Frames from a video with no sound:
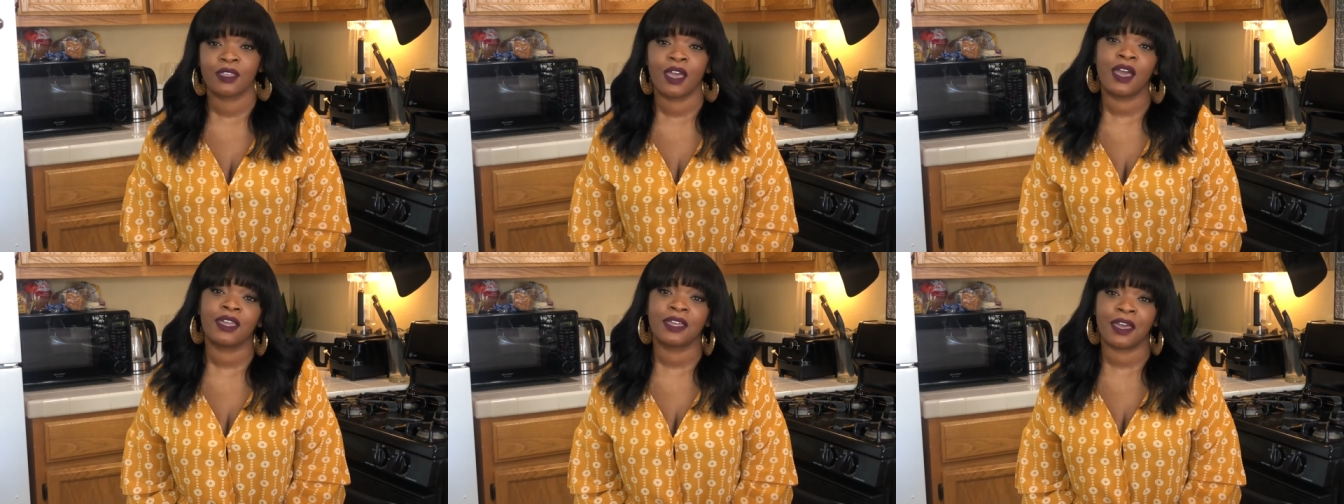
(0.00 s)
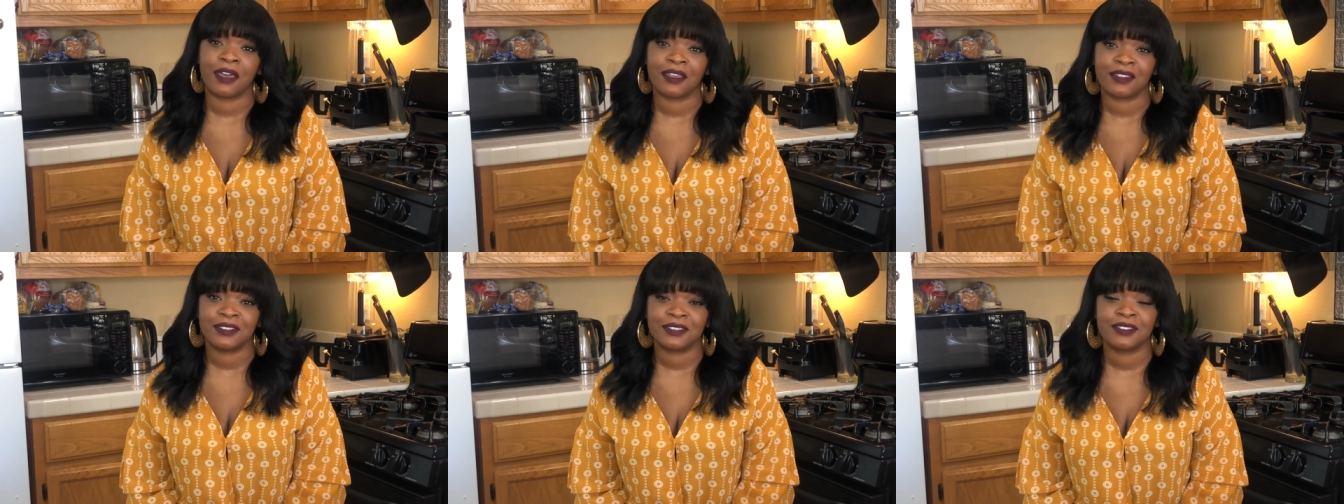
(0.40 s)
Hi
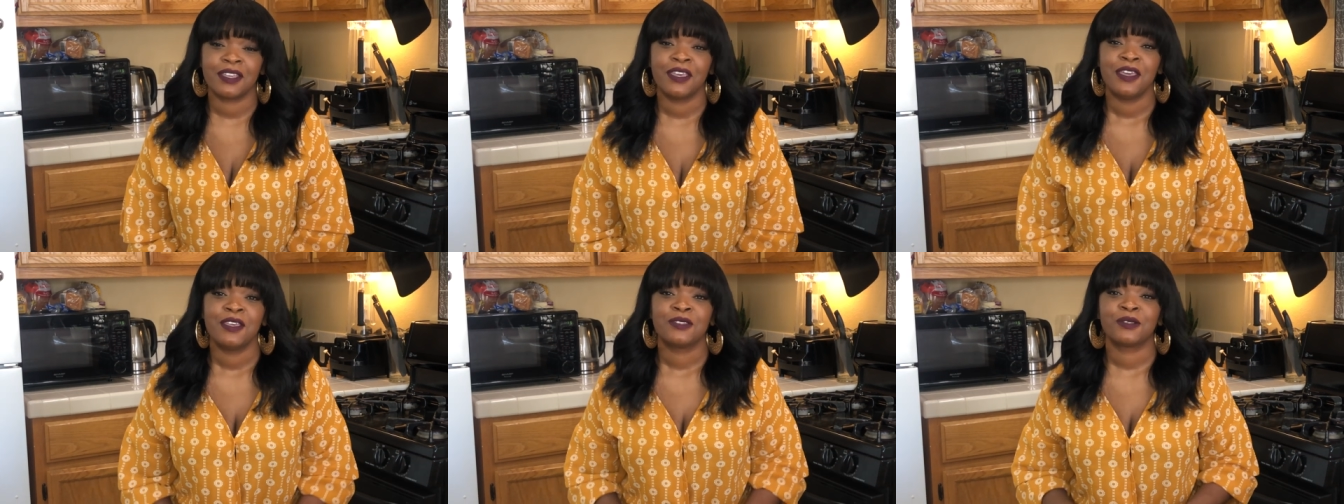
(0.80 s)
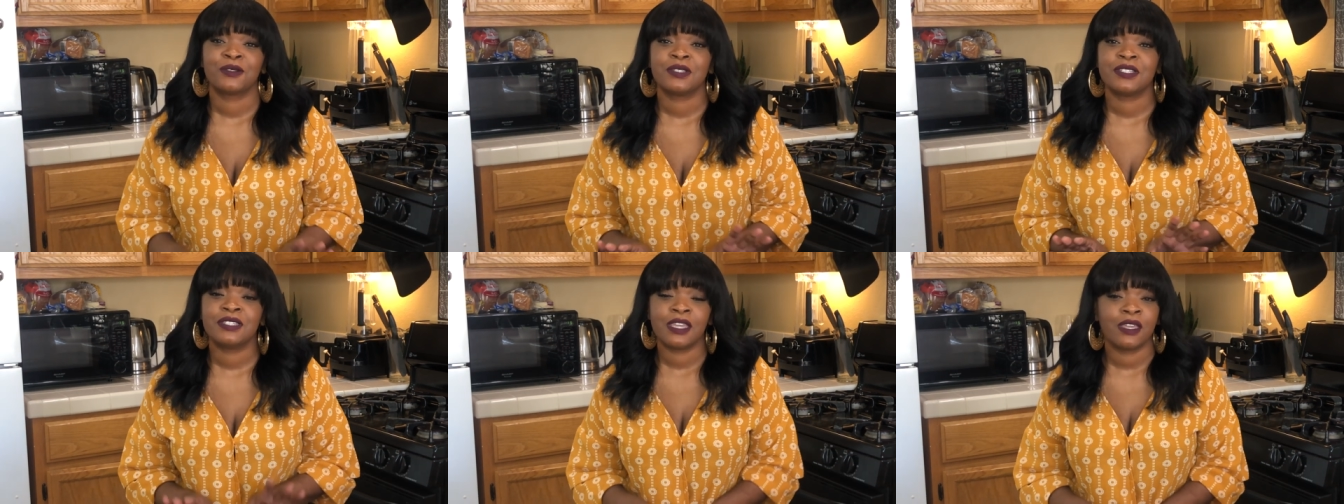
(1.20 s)
guys. So
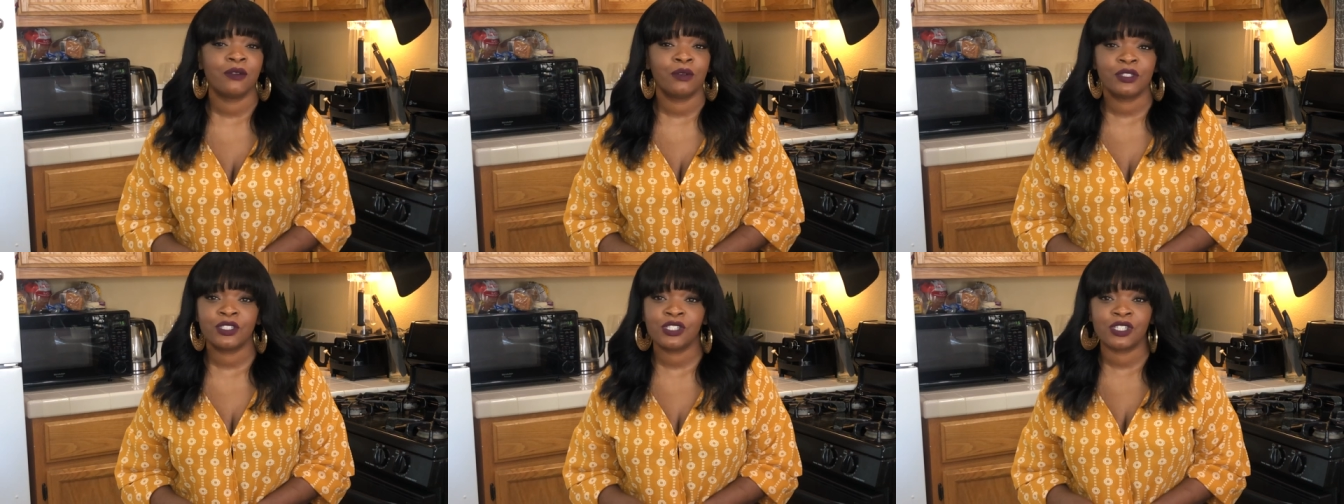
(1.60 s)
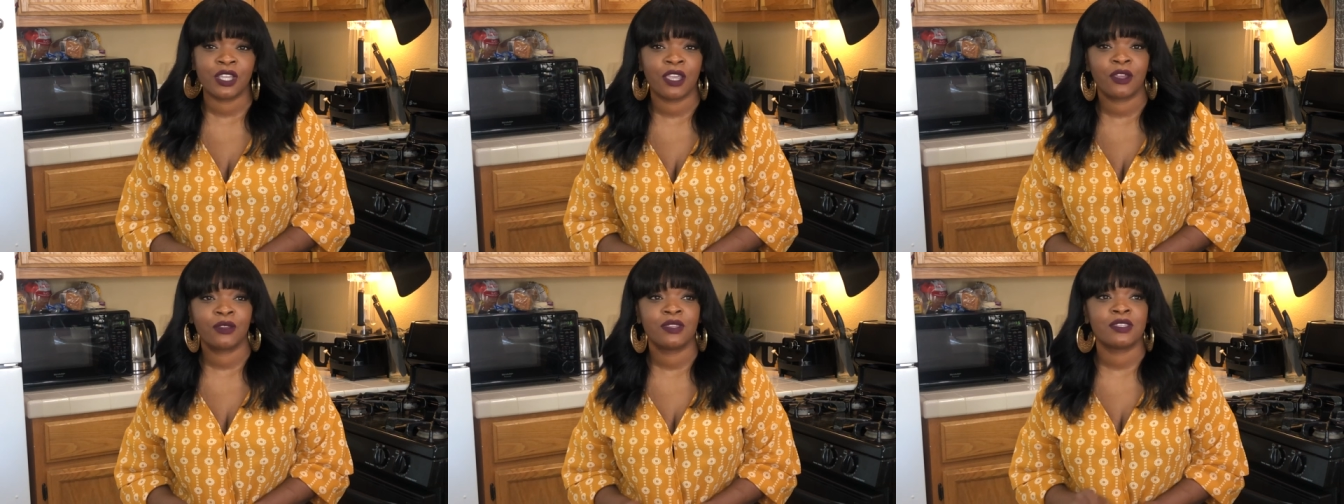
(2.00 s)
today I want to
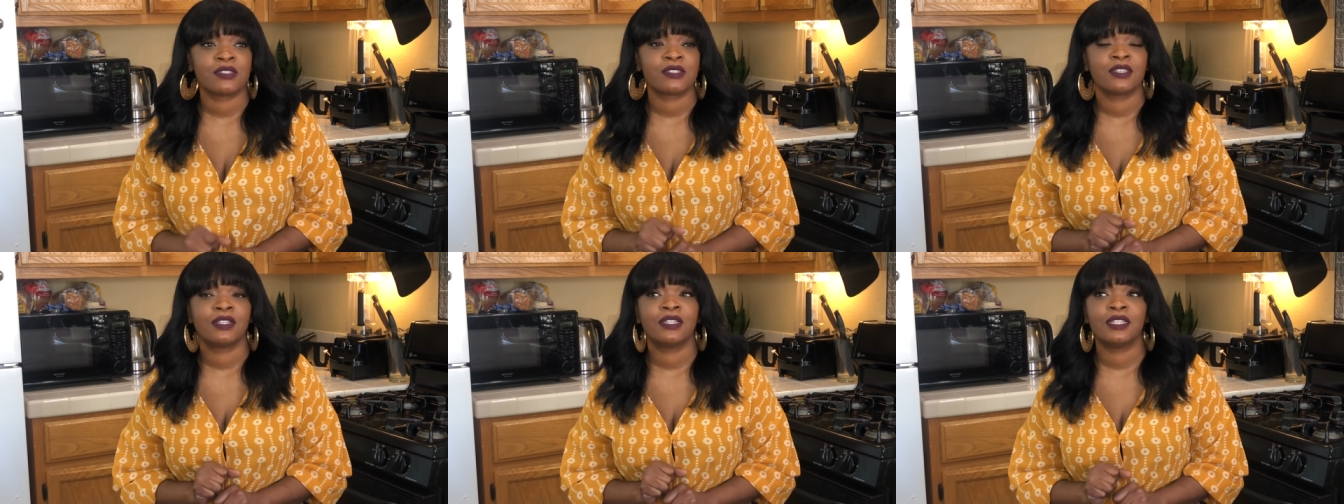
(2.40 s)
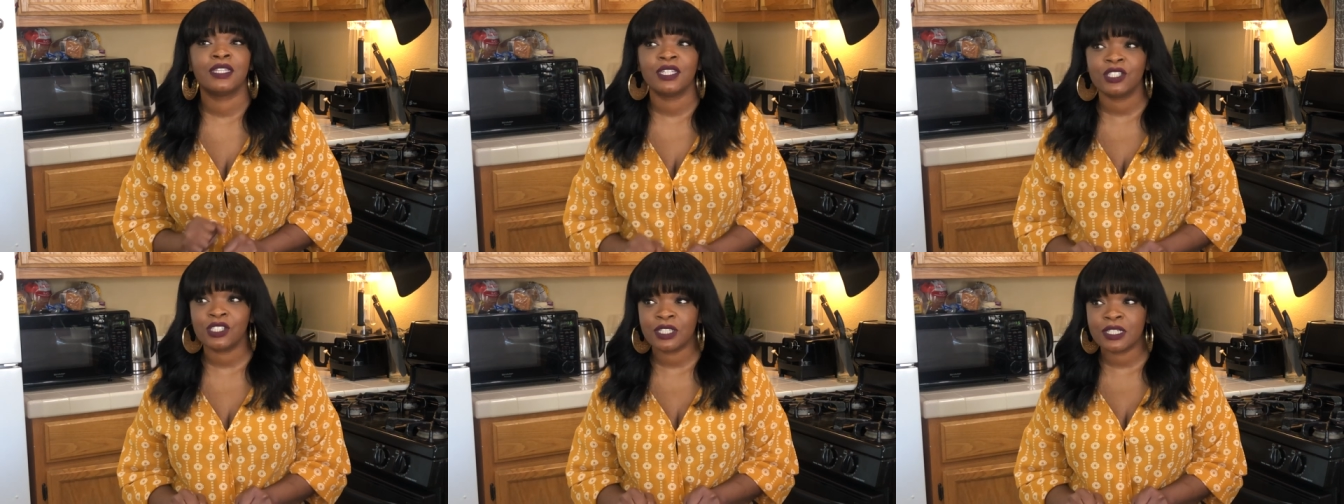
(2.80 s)
share this
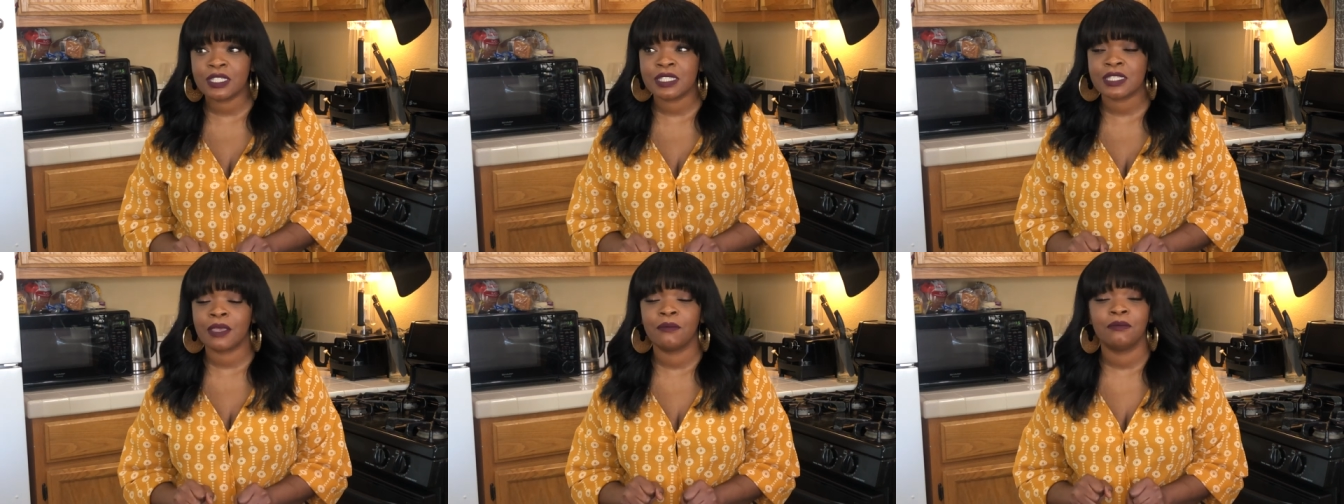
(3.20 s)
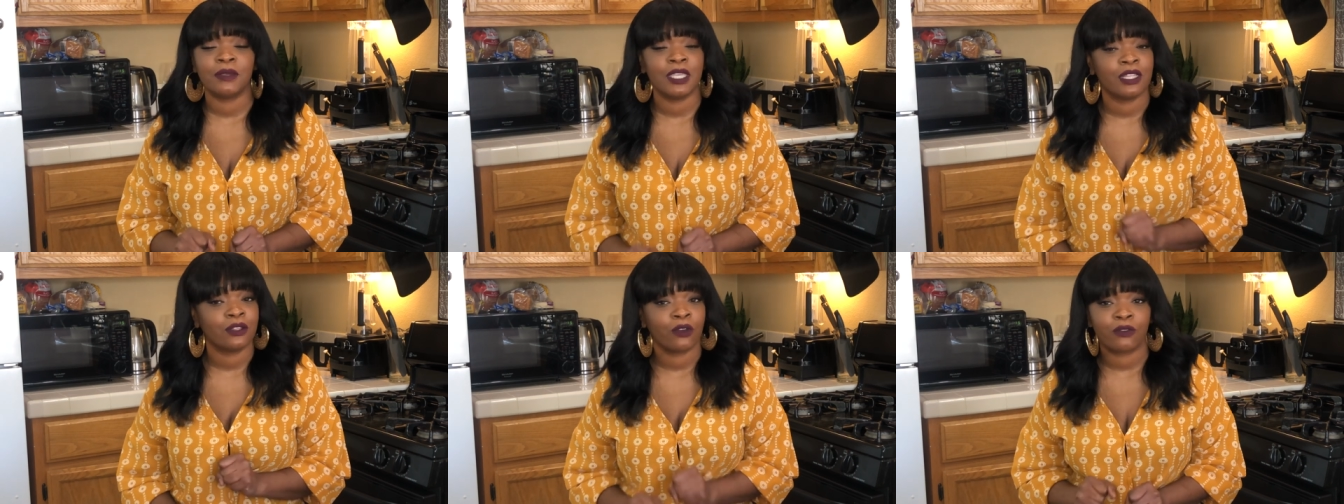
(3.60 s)
delicious
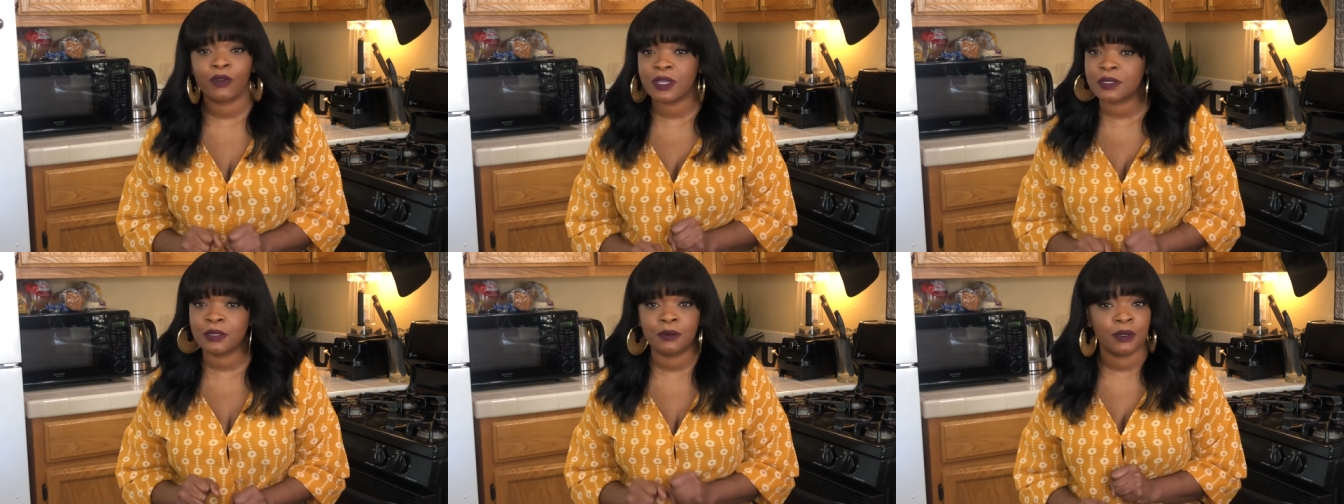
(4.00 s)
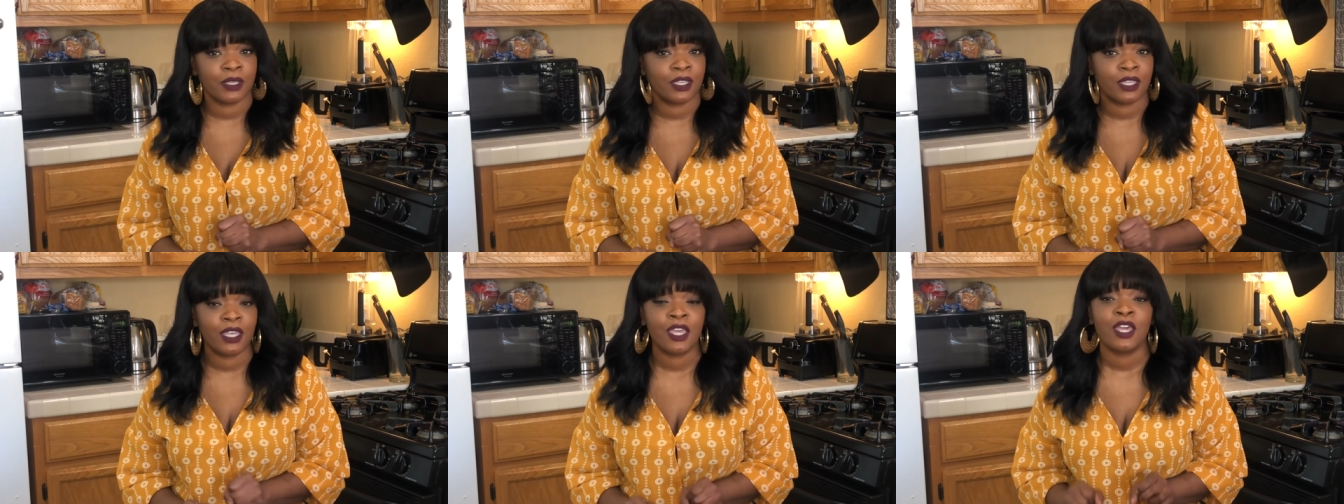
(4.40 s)
meatloaf
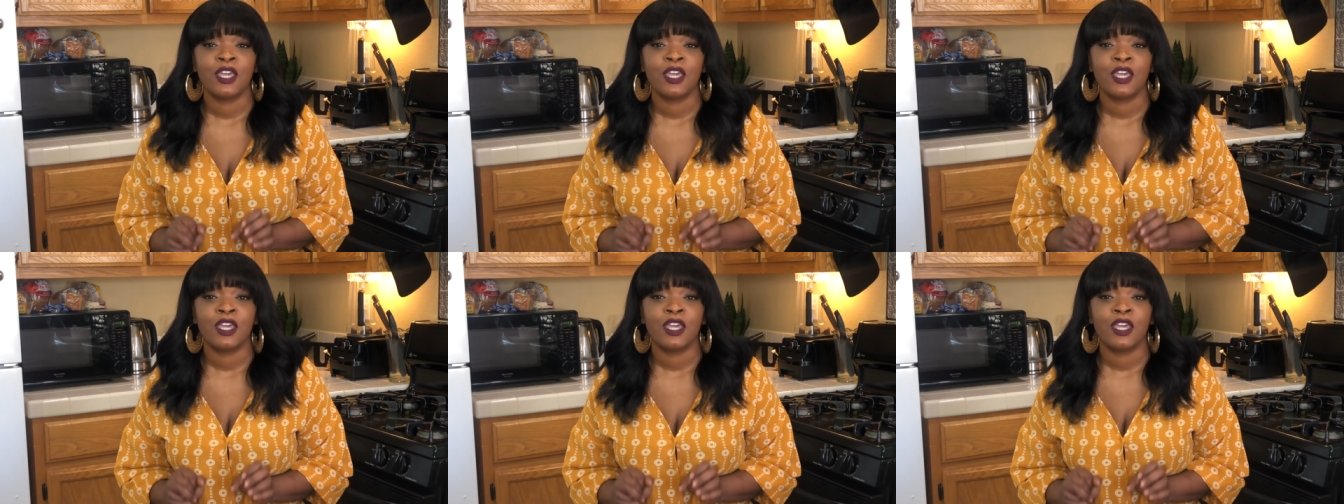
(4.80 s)
recipe.